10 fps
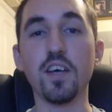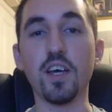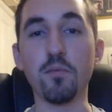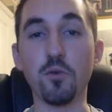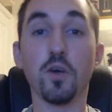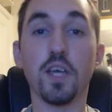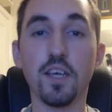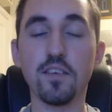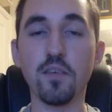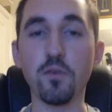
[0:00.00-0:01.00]
or
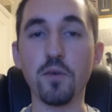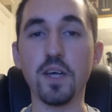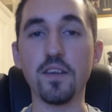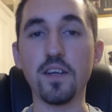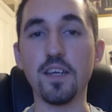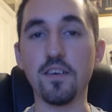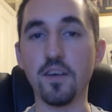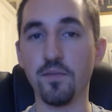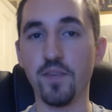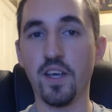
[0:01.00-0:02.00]
he's everywhere, the
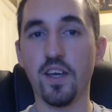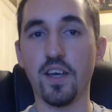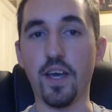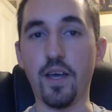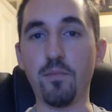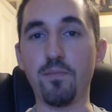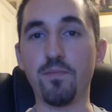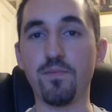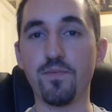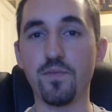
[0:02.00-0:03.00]
leader.
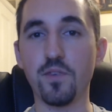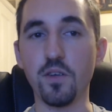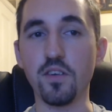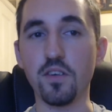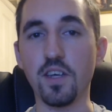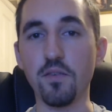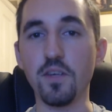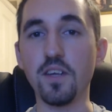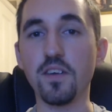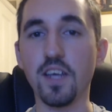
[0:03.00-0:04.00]
So it does give
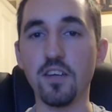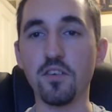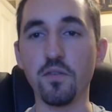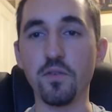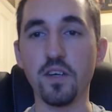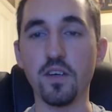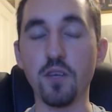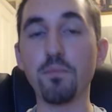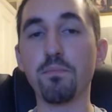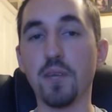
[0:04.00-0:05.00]
an indicator of
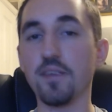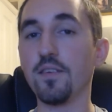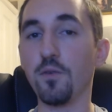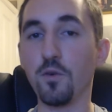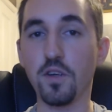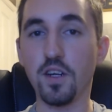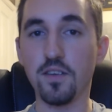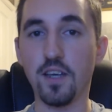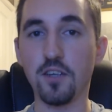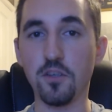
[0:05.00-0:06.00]
a massive
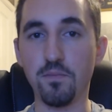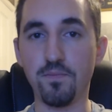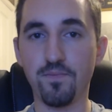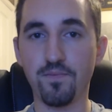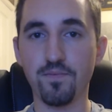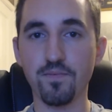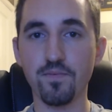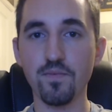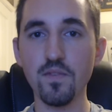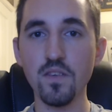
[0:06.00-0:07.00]
organisation.
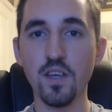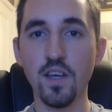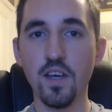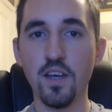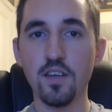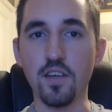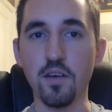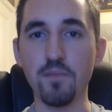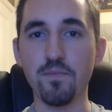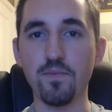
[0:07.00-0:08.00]

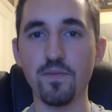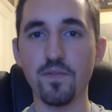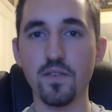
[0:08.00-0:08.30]
So